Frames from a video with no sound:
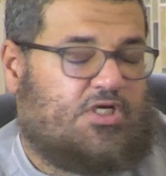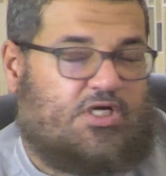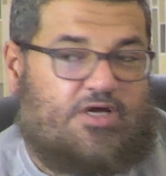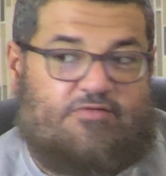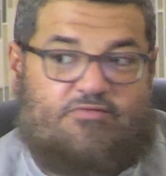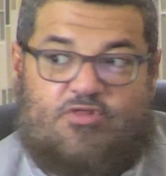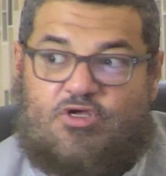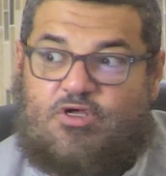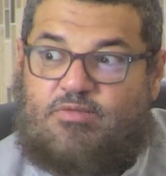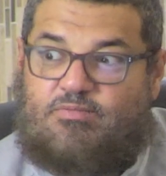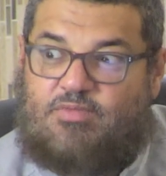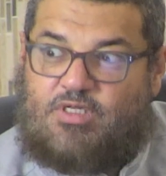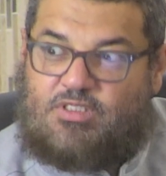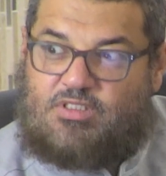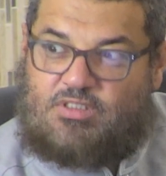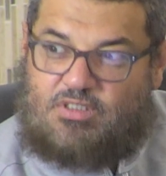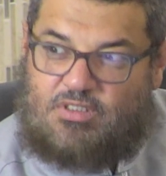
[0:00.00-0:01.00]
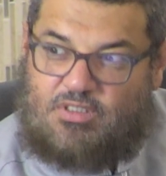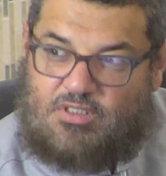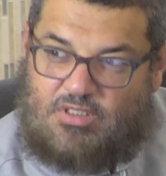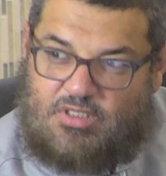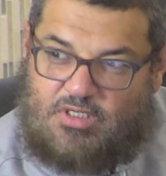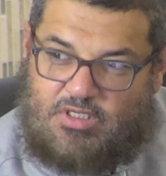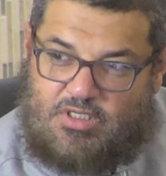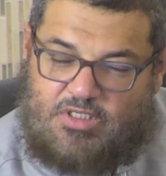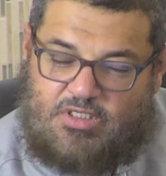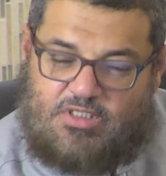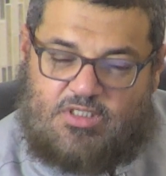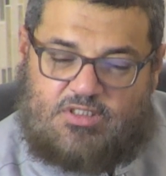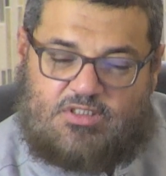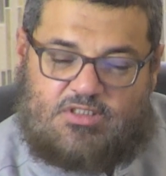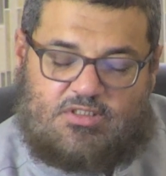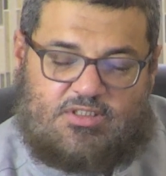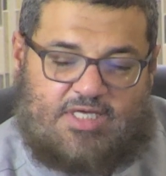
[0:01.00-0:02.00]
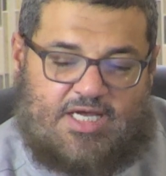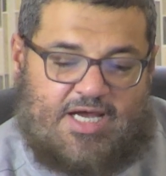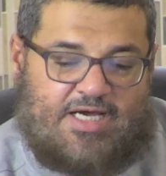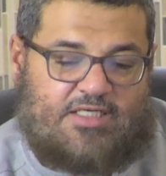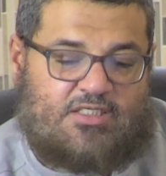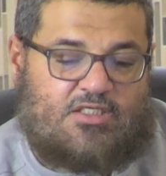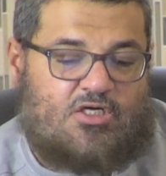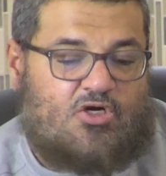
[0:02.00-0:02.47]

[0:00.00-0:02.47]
If they commit indecent act